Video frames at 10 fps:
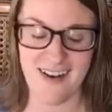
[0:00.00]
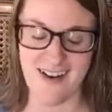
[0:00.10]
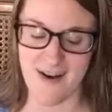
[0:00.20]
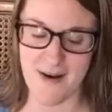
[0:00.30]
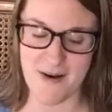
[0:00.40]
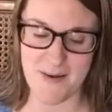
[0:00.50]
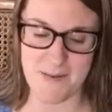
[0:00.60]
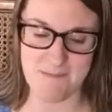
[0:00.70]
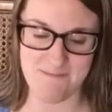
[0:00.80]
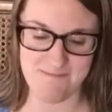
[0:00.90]

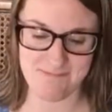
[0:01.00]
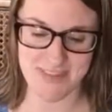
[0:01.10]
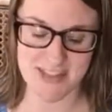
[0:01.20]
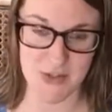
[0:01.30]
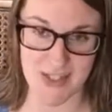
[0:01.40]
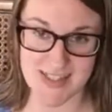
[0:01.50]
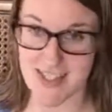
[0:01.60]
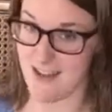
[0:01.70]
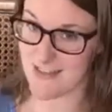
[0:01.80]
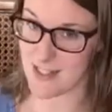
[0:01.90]
So like I
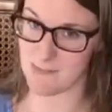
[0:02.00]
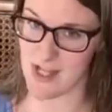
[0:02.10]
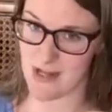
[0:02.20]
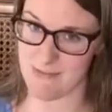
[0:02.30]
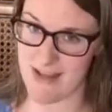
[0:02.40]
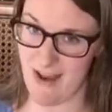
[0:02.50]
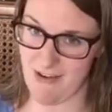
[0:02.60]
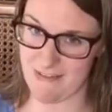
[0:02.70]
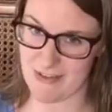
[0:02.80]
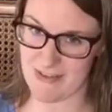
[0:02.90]
said, come check me
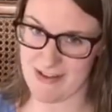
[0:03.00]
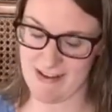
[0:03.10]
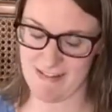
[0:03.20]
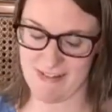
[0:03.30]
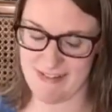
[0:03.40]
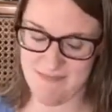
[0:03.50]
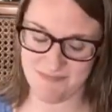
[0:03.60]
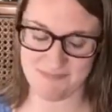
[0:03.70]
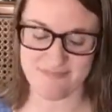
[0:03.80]
out if you're in the area,